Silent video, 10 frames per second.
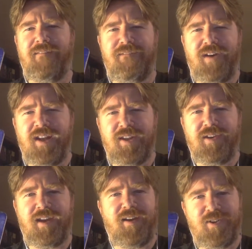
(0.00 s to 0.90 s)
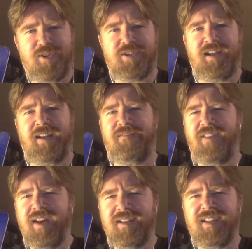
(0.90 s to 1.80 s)
A fun little character study, a
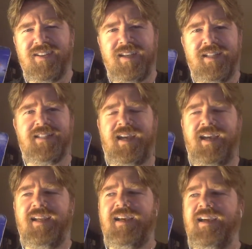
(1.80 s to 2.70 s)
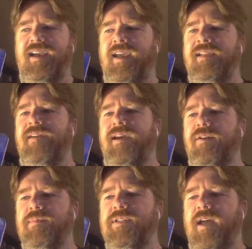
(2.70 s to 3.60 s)
fun little insight into Vader
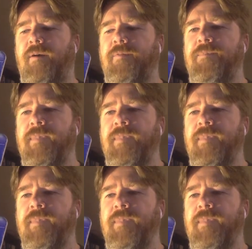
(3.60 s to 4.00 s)
himself.